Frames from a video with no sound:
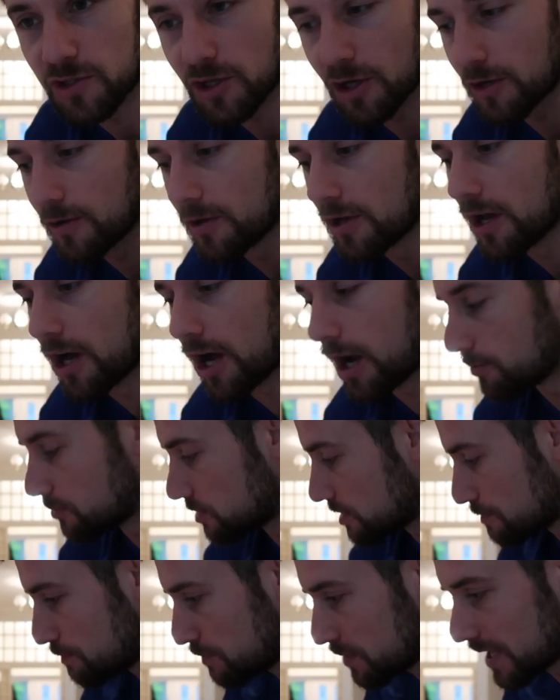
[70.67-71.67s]
So I'm
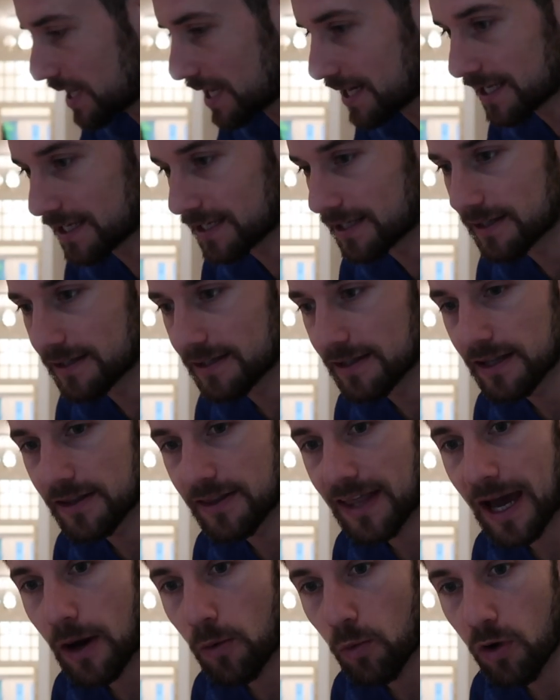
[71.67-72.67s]
just planning
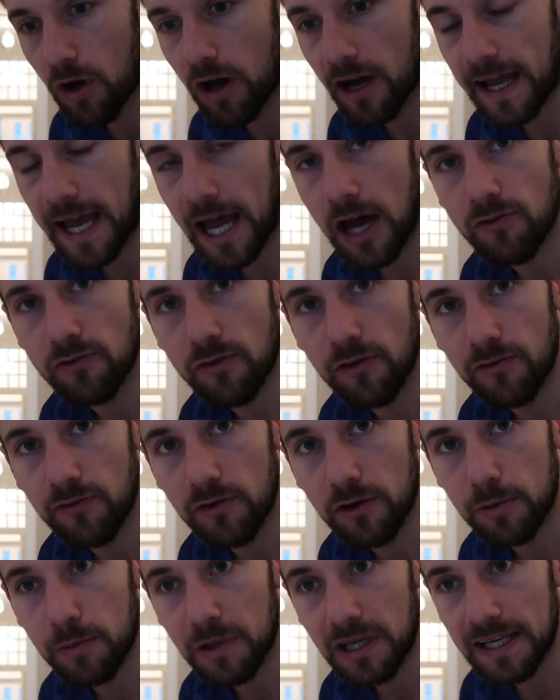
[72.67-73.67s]
that workout for
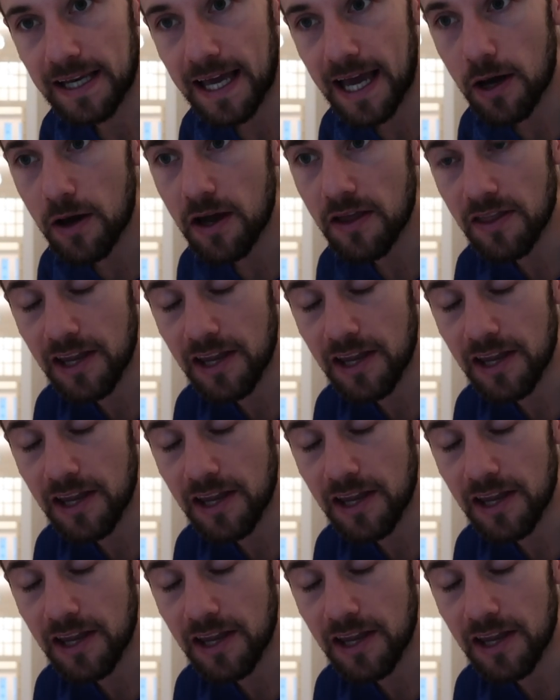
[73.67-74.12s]
filming now,